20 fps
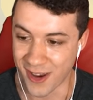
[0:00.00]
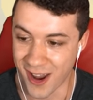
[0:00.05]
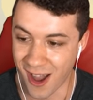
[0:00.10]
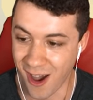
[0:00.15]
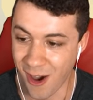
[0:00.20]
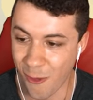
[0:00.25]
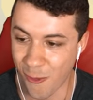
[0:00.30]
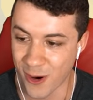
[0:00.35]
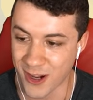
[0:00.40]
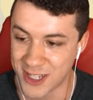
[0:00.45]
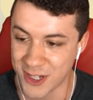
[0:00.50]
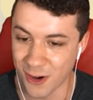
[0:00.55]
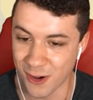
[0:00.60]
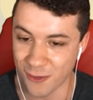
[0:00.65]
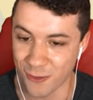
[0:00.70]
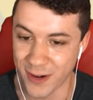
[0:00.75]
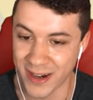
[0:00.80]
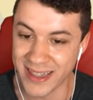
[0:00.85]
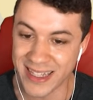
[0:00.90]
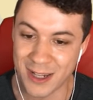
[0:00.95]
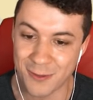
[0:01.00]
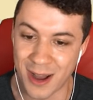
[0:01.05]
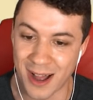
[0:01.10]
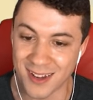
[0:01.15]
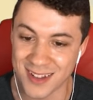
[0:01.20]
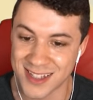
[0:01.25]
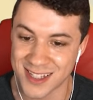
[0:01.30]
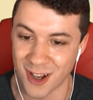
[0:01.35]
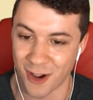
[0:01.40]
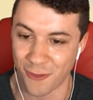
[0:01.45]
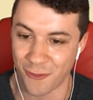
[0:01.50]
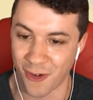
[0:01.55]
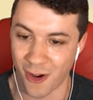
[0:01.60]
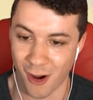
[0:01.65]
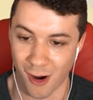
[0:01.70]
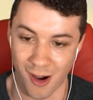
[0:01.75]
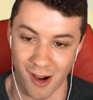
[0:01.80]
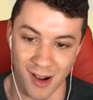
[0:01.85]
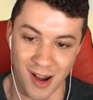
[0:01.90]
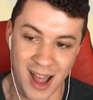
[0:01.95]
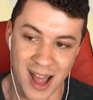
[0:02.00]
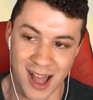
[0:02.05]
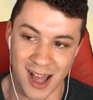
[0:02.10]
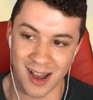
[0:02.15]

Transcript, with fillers: no, we're doing really well so far.